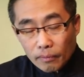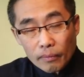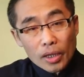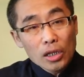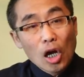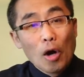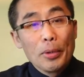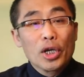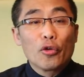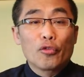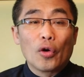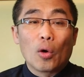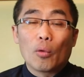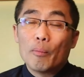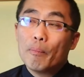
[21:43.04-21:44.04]
Topic
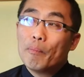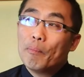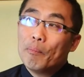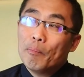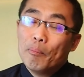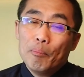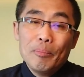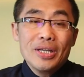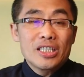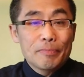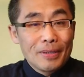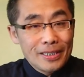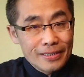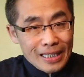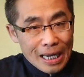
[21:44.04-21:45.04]
4.
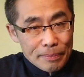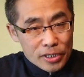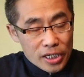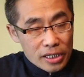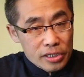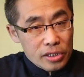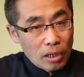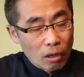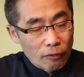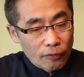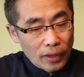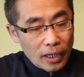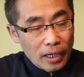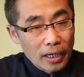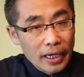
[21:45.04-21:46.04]
Misperceptions
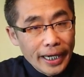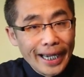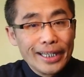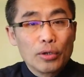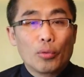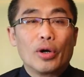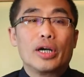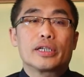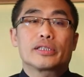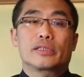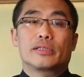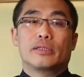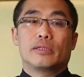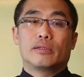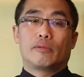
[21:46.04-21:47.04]
of 8 words.
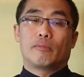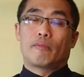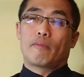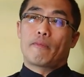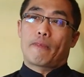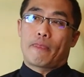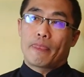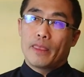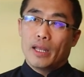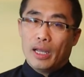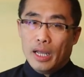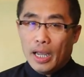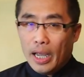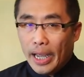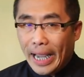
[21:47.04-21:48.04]

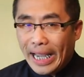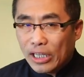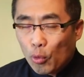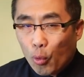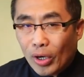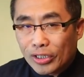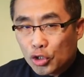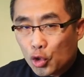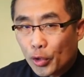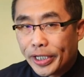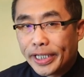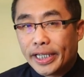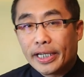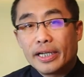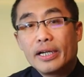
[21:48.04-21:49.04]
8 words
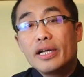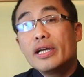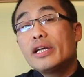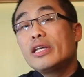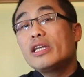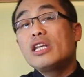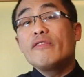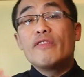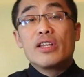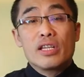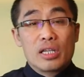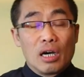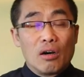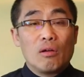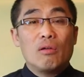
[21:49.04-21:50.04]
training,
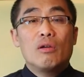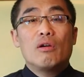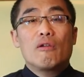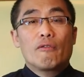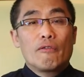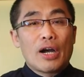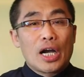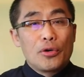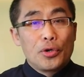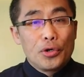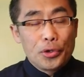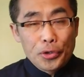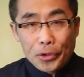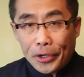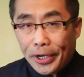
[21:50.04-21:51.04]
even though very
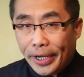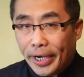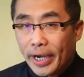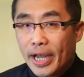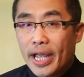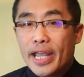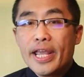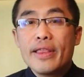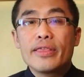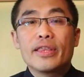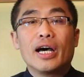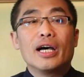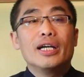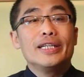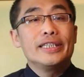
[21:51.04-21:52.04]
rare in
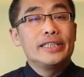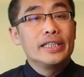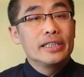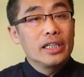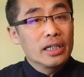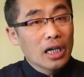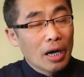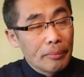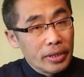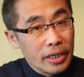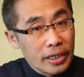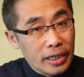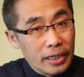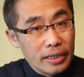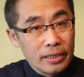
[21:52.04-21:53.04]
the Xingyi
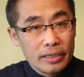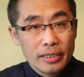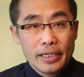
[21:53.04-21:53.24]
community,